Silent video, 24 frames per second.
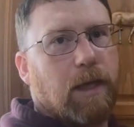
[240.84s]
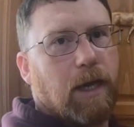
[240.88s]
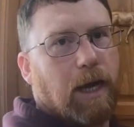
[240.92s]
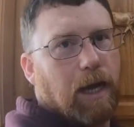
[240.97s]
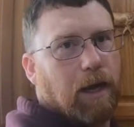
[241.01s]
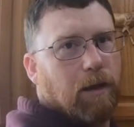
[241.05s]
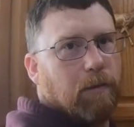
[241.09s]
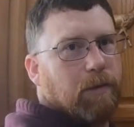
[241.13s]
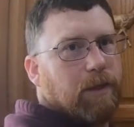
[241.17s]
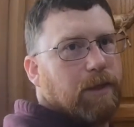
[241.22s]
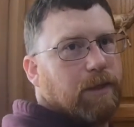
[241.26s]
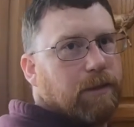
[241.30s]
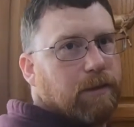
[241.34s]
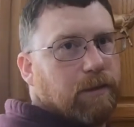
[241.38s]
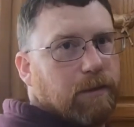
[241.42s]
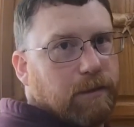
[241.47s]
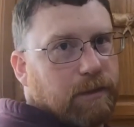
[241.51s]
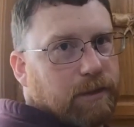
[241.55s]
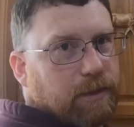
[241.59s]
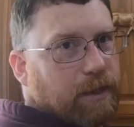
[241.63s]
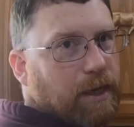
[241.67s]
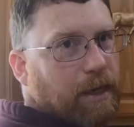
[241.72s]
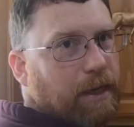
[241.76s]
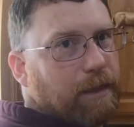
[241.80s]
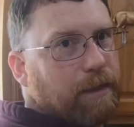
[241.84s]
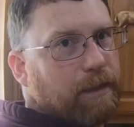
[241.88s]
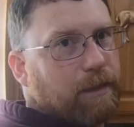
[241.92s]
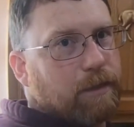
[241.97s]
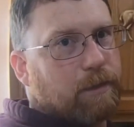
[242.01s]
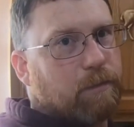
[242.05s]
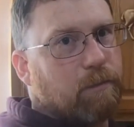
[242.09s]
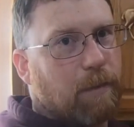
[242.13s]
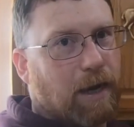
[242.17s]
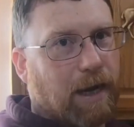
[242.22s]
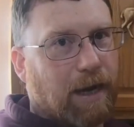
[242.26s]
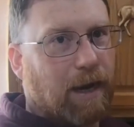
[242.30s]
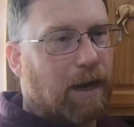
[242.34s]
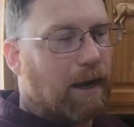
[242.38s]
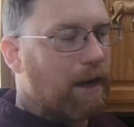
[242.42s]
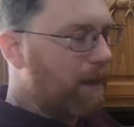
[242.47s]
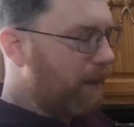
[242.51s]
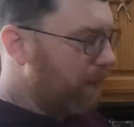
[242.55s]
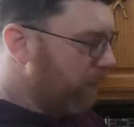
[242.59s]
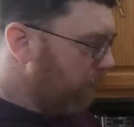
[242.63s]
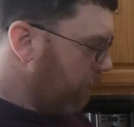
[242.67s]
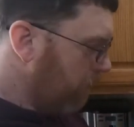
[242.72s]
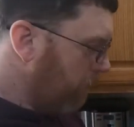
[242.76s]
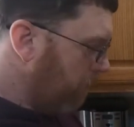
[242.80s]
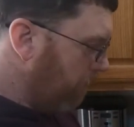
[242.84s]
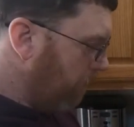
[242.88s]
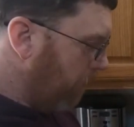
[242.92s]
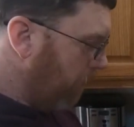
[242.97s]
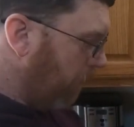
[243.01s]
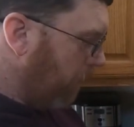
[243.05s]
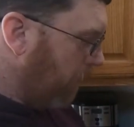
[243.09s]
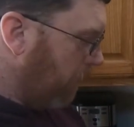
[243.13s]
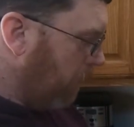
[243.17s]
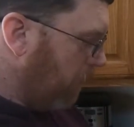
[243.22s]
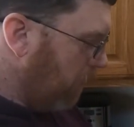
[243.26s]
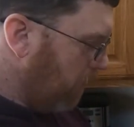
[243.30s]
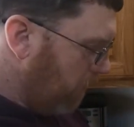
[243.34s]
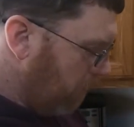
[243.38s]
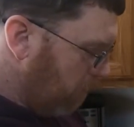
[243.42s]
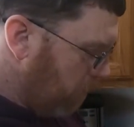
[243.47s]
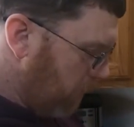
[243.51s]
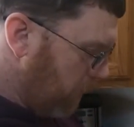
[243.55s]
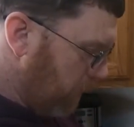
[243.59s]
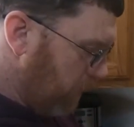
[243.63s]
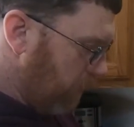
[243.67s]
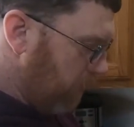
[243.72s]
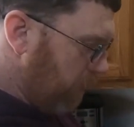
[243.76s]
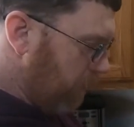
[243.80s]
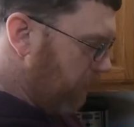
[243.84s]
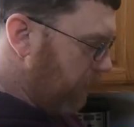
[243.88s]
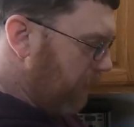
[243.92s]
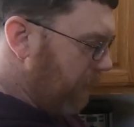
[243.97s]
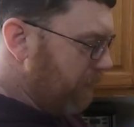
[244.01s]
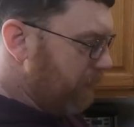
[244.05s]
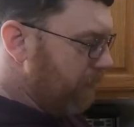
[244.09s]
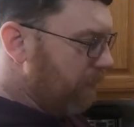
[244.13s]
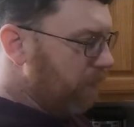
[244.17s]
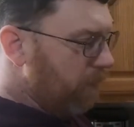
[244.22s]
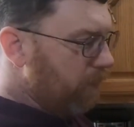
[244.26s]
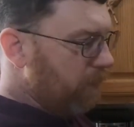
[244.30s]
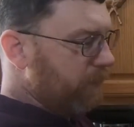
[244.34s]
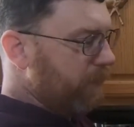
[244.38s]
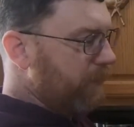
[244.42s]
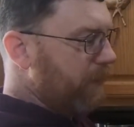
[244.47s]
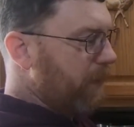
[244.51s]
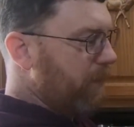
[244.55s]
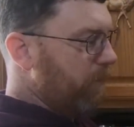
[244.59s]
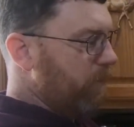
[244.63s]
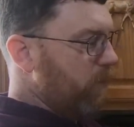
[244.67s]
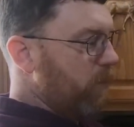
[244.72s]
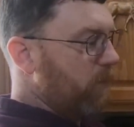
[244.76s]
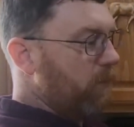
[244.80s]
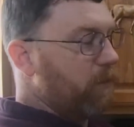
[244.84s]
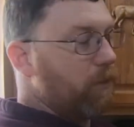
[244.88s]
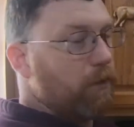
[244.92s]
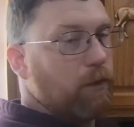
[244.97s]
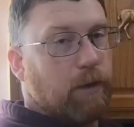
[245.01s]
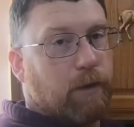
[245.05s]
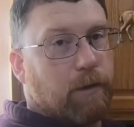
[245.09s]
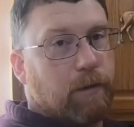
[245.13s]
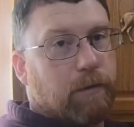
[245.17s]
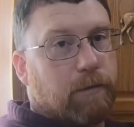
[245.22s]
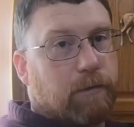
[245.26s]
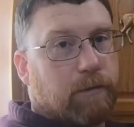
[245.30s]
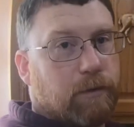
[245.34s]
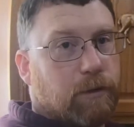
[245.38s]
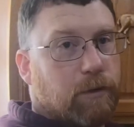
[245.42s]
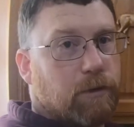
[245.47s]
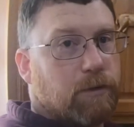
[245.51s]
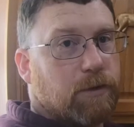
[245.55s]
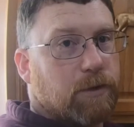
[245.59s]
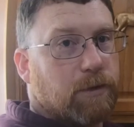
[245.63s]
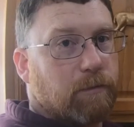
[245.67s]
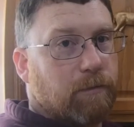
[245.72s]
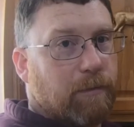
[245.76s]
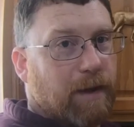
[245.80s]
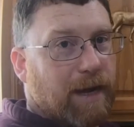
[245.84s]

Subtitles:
I'll be sighting this by eye, but as a little tip, you could use some